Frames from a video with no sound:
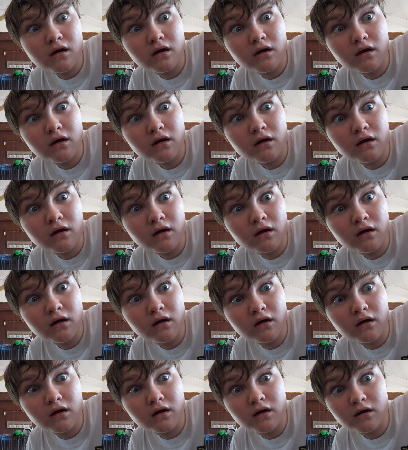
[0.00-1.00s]

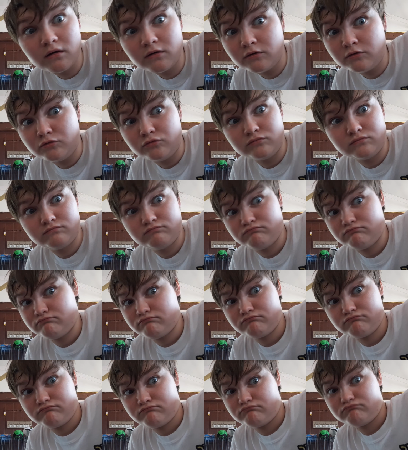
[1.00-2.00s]

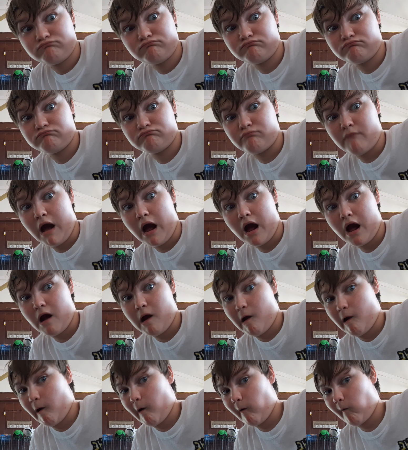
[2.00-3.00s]

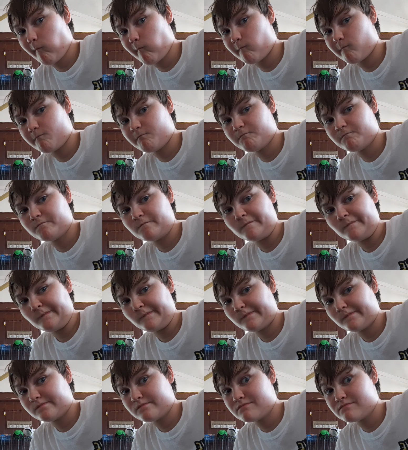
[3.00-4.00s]

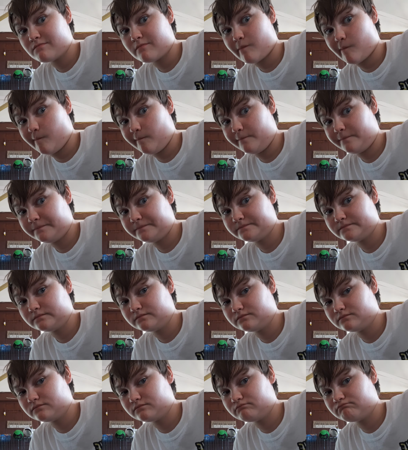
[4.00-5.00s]

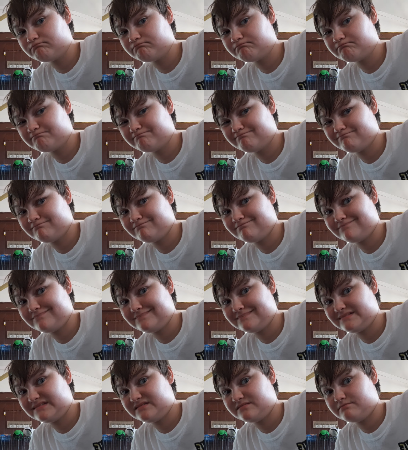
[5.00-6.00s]

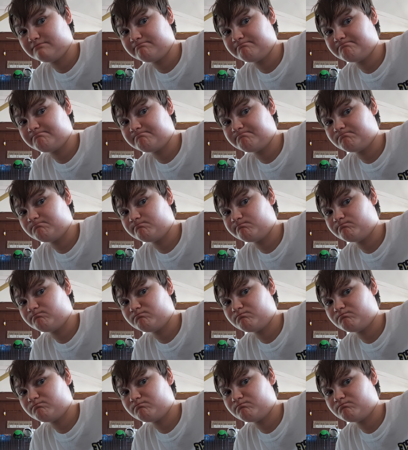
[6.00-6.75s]
Nobody speaks.